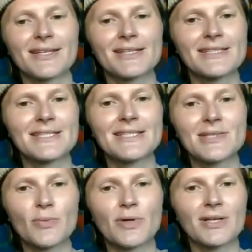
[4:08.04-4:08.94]
since
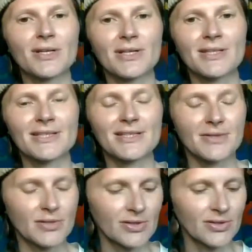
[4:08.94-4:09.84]
they were
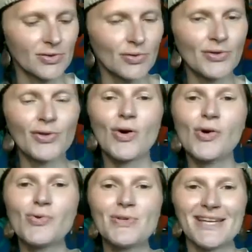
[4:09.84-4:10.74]
growing
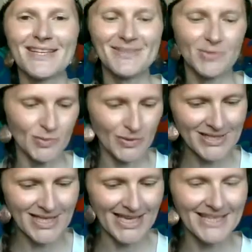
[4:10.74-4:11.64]
older, one
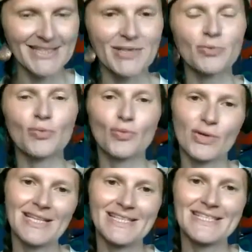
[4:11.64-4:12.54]
day they
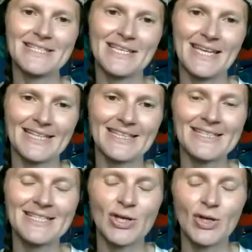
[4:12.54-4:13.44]
really
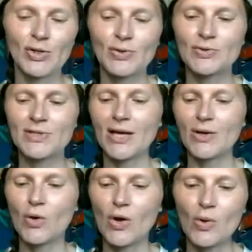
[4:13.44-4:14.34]
decided to
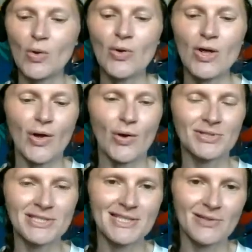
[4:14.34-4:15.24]
now go on
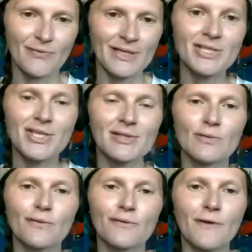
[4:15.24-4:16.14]
this adventure
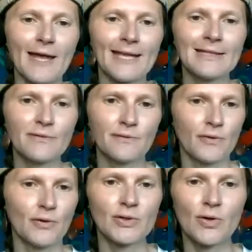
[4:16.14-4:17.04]
to find the
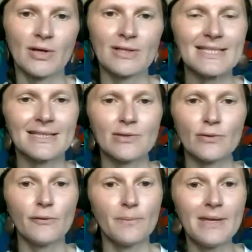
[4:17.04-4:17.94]
third continent
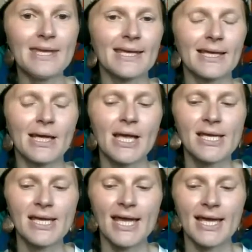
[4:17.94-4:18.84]
of being,
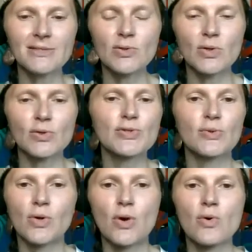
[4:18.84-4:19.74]
and to also
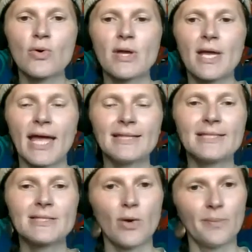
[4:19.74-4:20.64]
go and
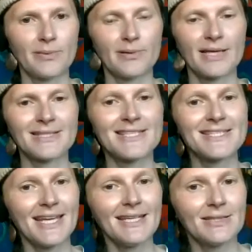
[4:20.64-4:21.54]
stop at the
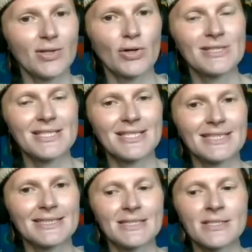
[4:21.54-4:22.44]
second
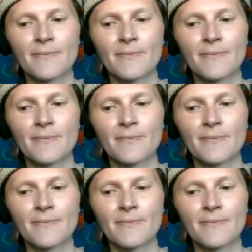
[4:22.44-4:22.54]
continent